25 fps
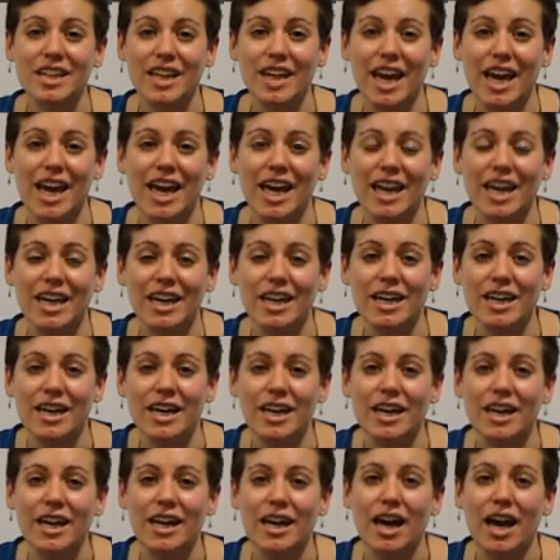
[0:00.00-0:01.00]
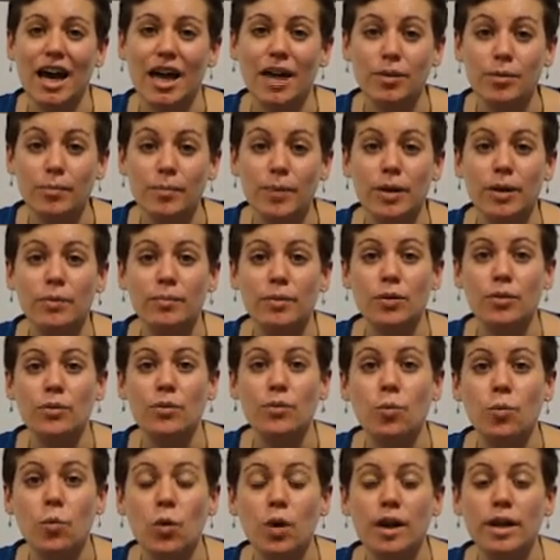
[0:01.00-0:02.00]
UK, at the
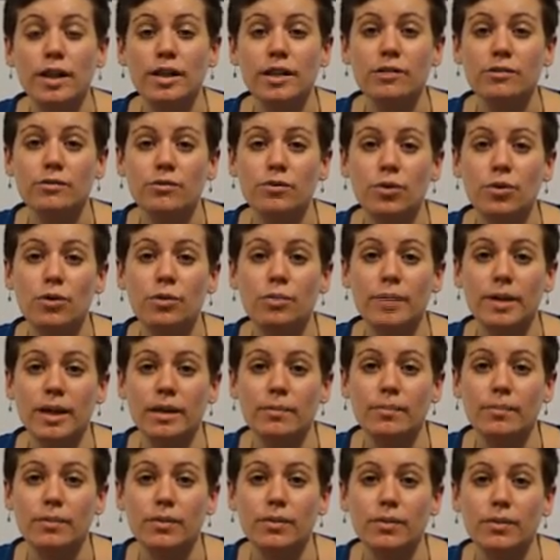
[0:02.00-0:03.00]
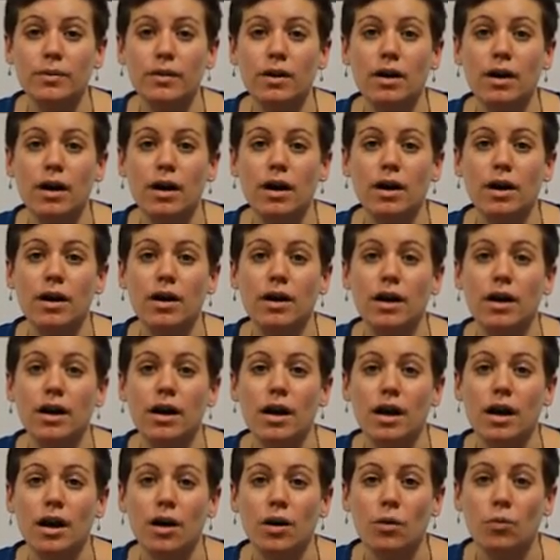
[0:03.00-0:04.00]
moment, 1 in 4 people are
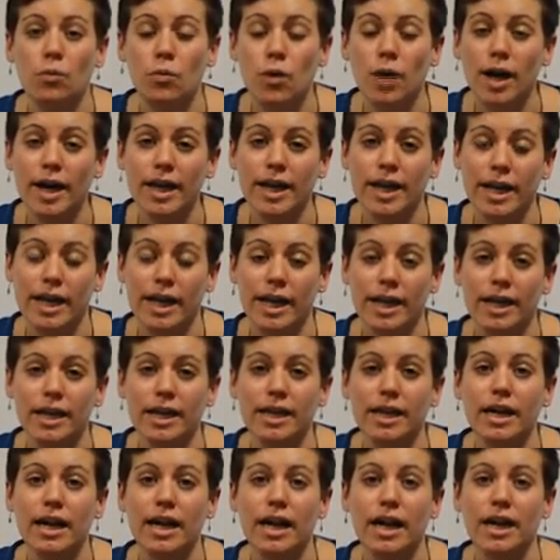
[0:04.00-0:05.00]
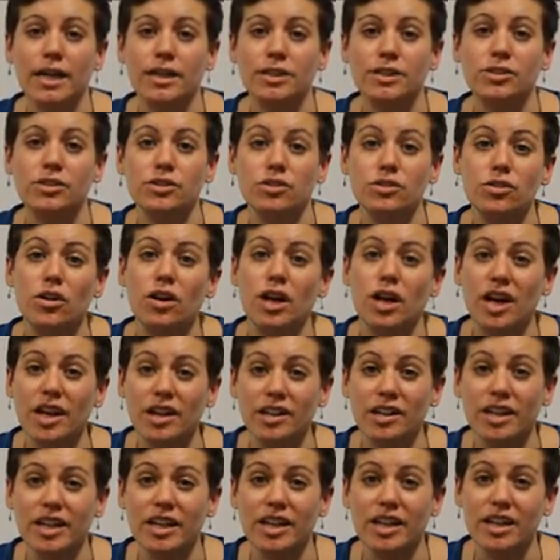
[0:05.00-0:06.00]
working and not
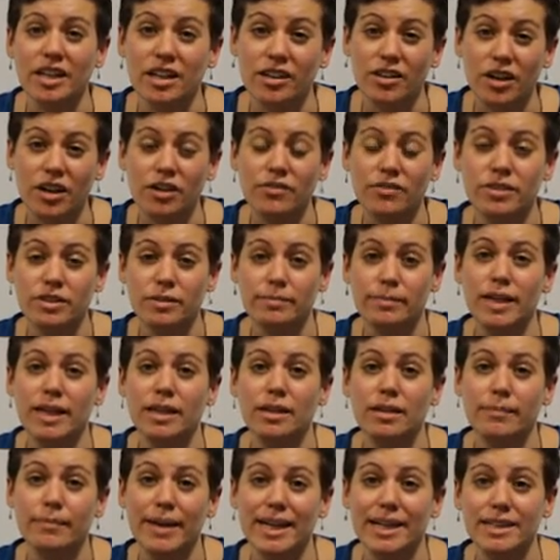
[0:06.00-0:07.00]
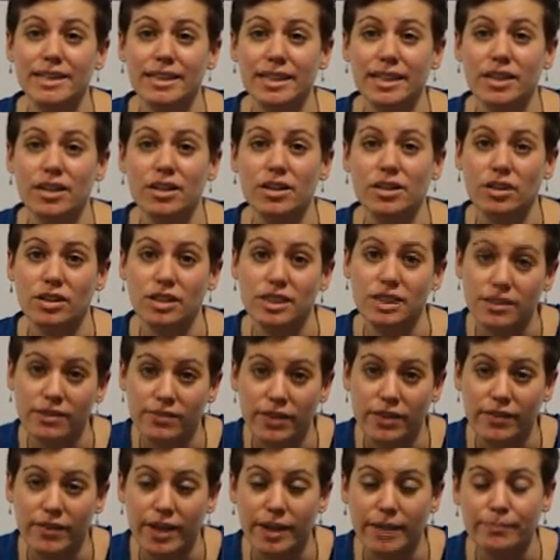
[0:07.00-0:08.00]
earning enough to meet the basic cost of
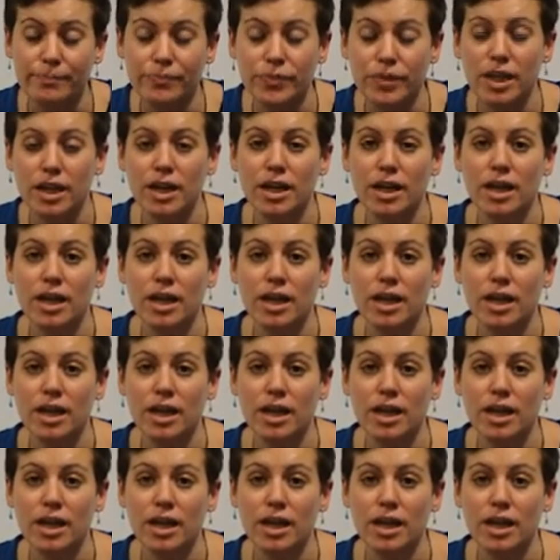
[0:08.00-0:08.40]
living.